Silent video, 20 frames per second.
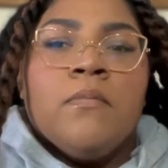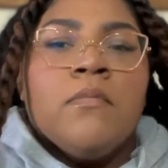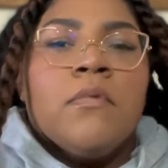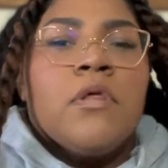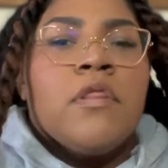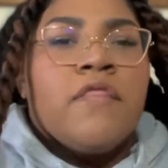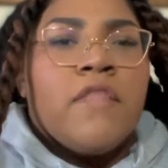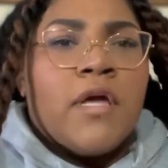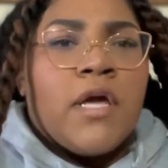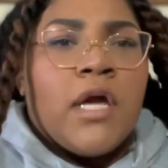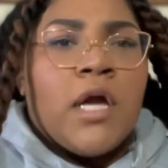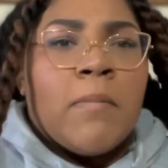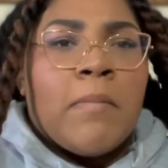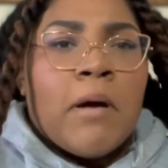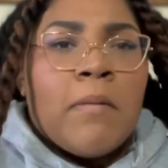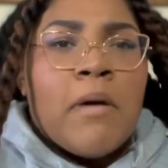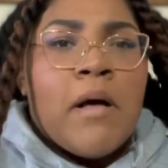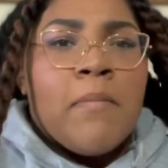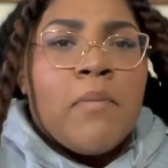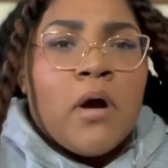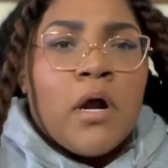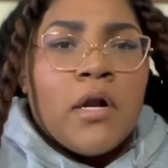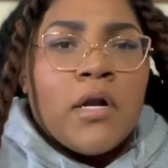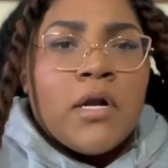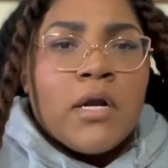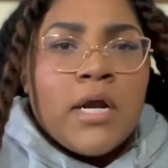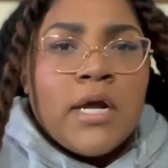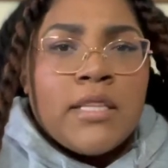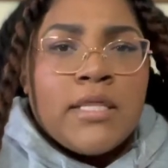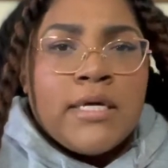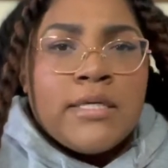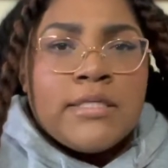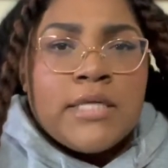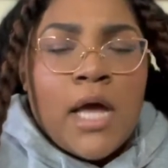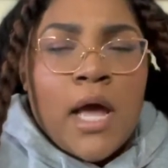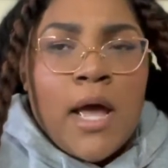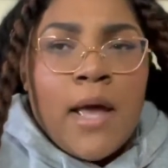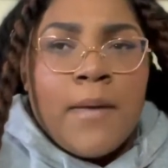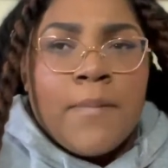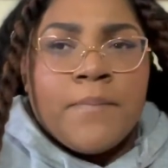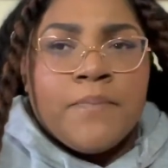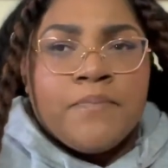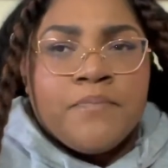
thinking about my partner at that time.